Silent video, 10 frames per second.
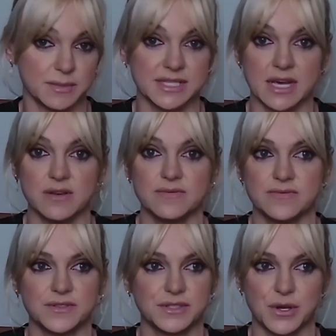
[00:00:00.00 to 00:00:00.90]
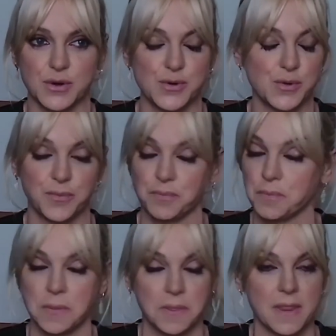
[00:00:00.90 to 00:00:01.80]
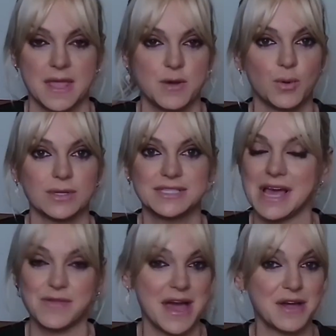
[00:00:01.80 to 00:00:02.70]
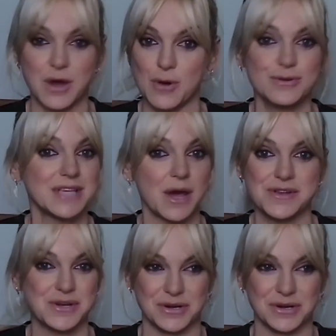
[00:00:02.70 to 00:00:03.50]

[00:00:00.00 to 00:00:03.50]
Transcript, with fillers: himself. So we'll see how that goes, how he